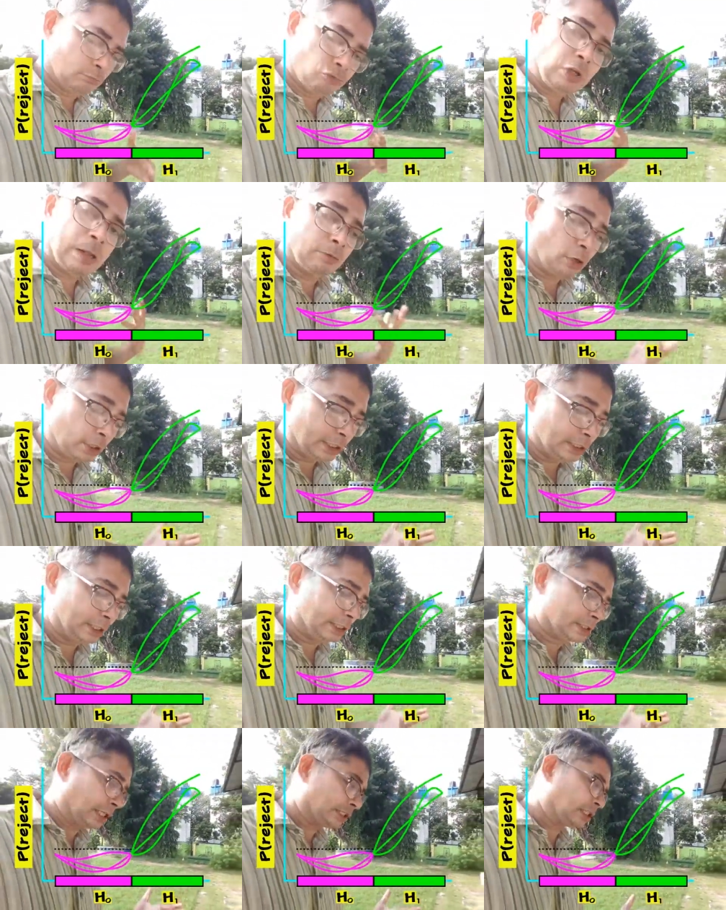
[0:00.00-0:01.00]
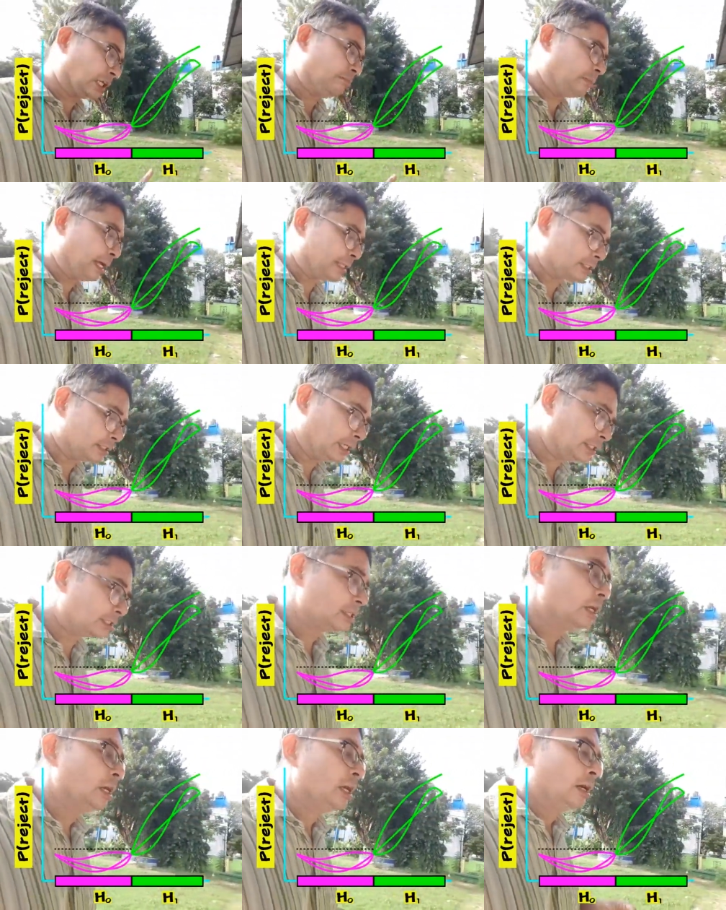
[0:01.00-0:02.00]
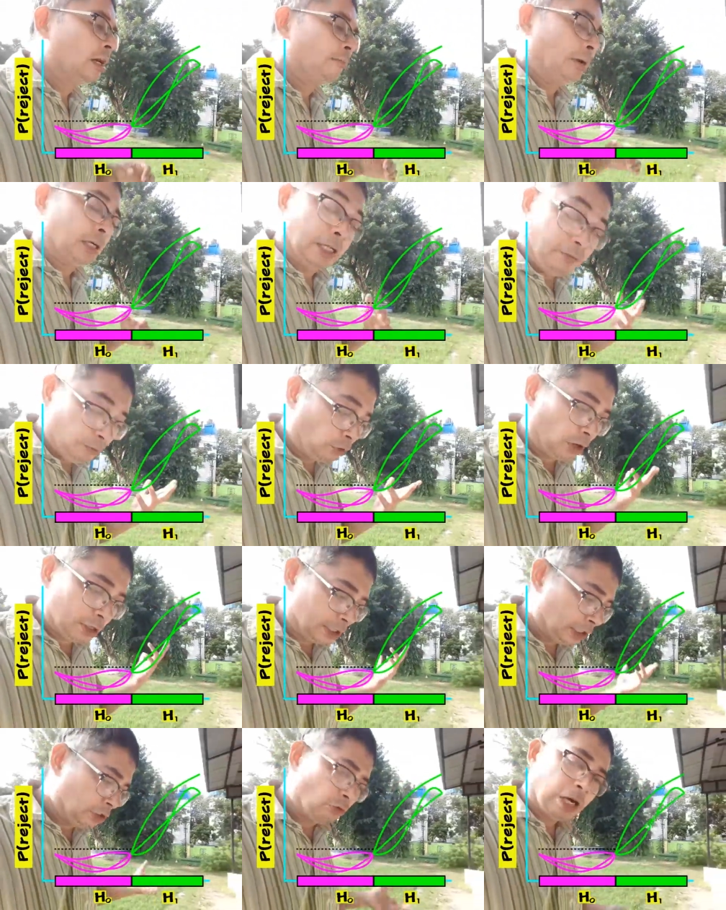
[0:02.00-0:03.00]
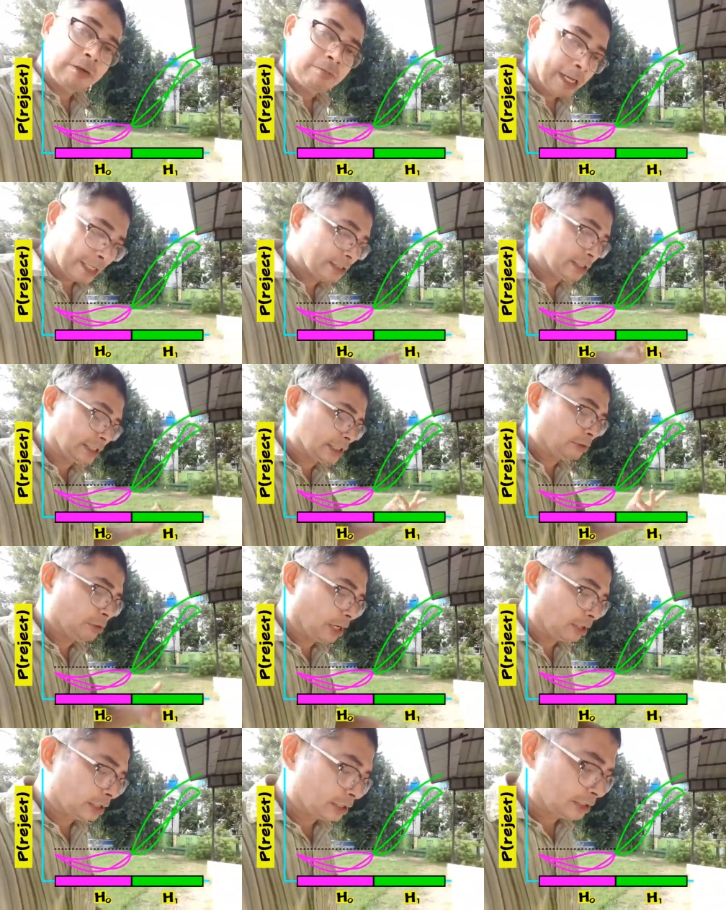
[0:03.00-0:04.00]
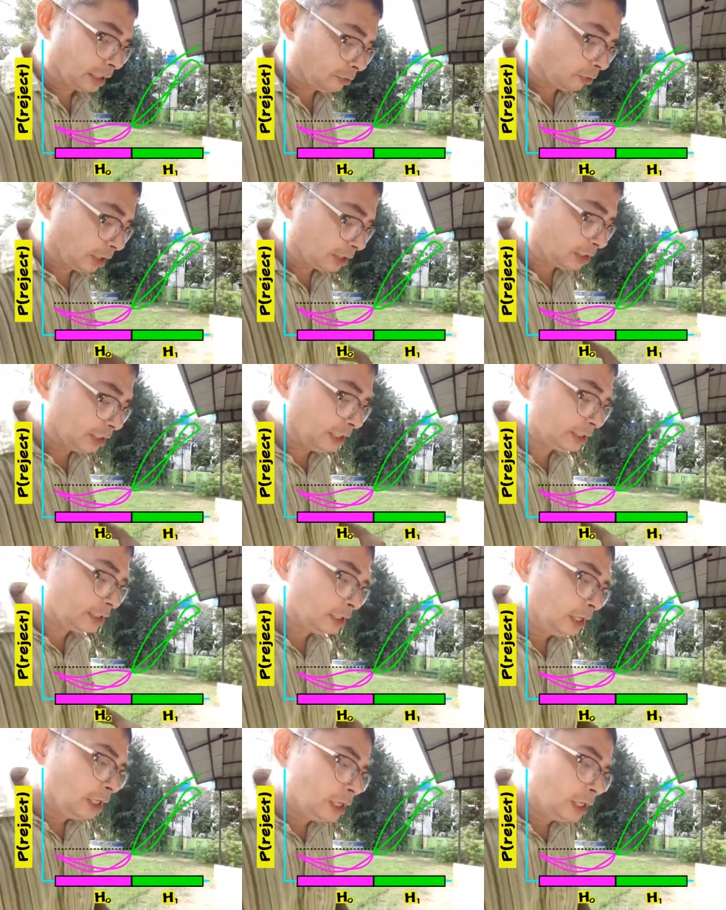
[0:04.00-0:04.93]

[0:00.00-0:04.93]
We have not yet discussed unbiased test, but if you already know unbiased test, you will understand what it is.